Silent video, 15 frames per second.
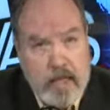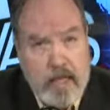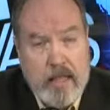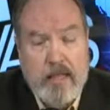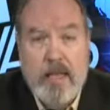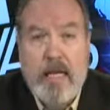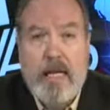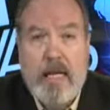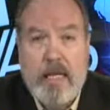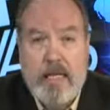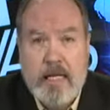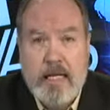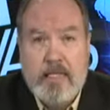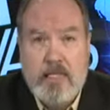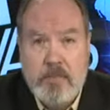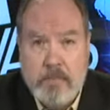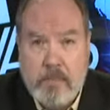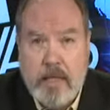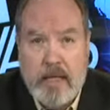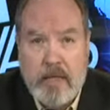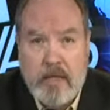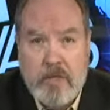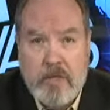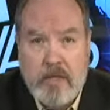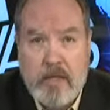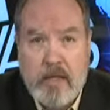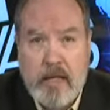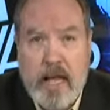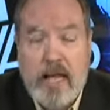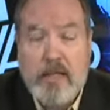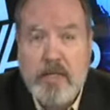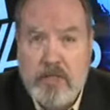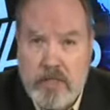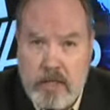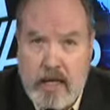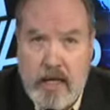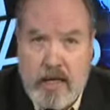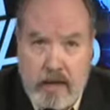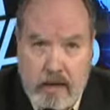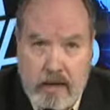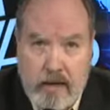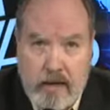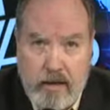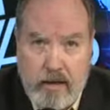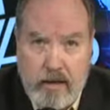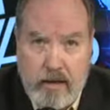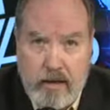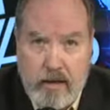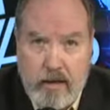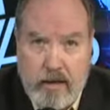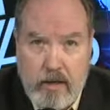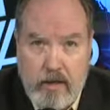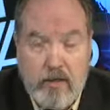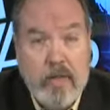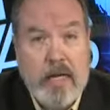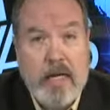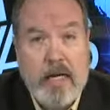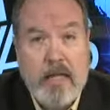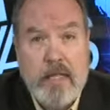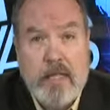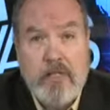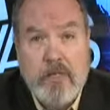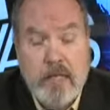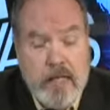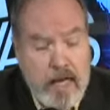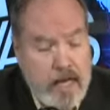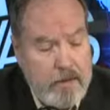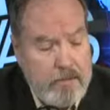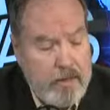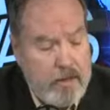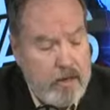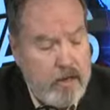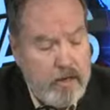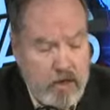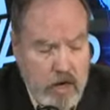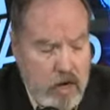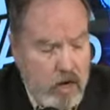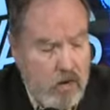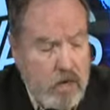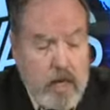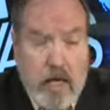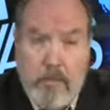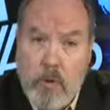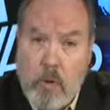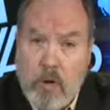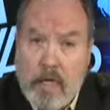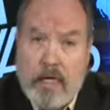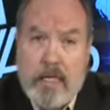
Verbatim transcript: Then he takes his place at the CIA. You think anything's going to happen there? No. But we're going to